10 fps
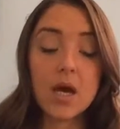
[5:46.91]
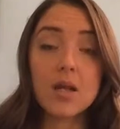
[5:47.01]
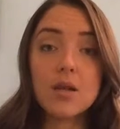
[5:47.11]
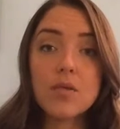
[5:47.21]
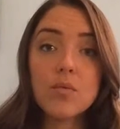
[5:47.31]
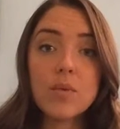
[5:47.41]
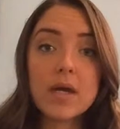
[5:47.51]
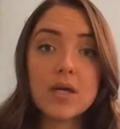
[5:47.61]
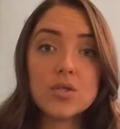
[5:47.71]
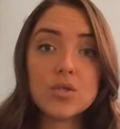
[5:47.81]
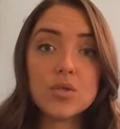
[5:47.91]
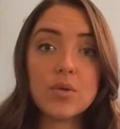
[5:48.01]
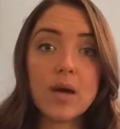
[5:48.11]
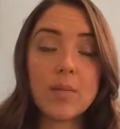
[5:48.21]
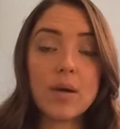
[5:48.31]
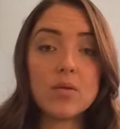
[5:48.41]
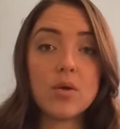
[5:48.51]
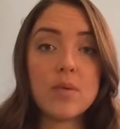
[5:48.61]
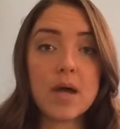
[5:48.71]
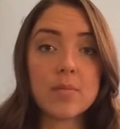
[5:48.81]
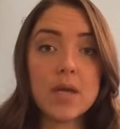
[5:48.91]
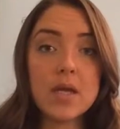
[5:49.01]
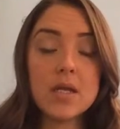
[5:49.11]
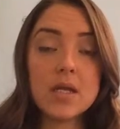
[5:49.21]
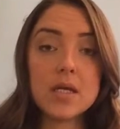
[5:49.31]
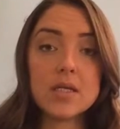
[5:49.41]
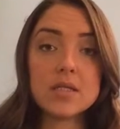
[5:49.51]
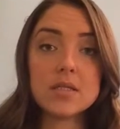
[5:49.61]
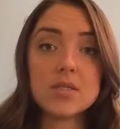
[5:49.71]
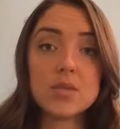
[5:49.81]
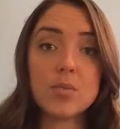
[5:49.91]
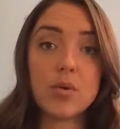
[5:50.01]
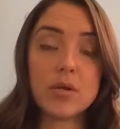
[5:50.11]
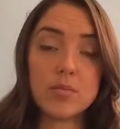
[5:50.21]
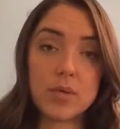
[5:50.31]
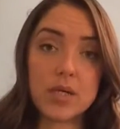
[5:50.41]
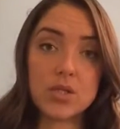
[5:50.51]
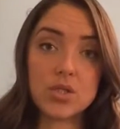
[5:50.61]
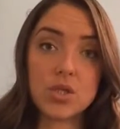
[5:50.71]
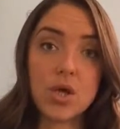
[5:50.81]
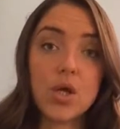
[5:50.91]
Another way to help out low back pain is supported bridge.